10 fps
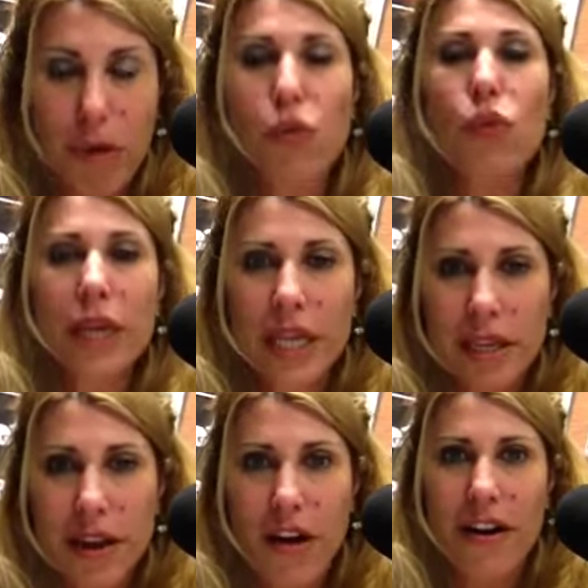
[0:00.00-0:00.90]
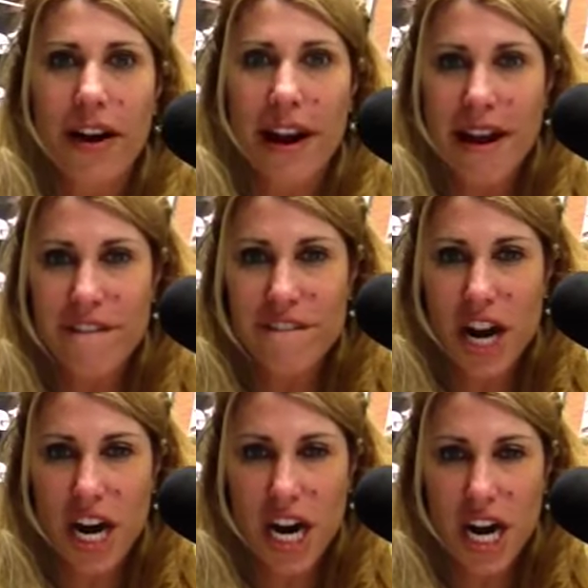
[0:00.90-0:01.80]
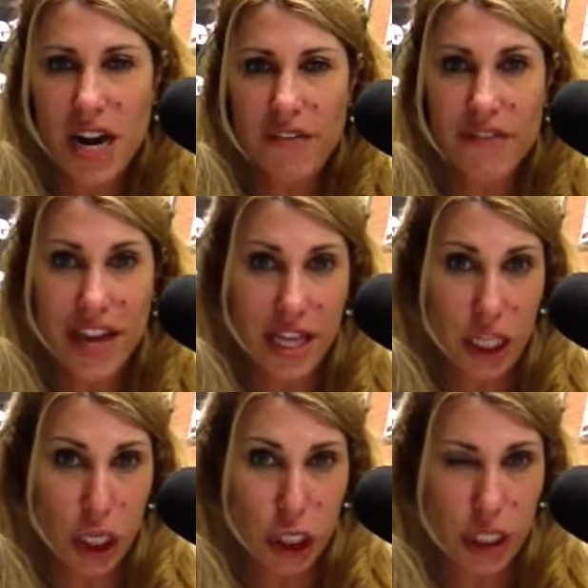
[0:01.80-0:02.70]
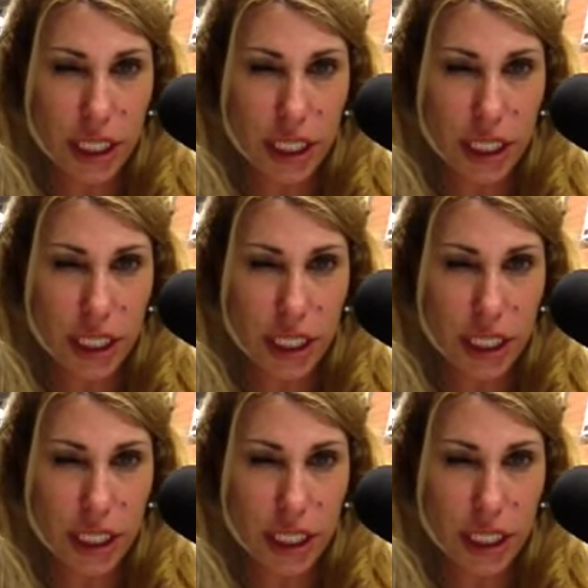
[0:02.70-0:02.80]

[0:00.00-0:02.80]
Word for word: but we are never failures.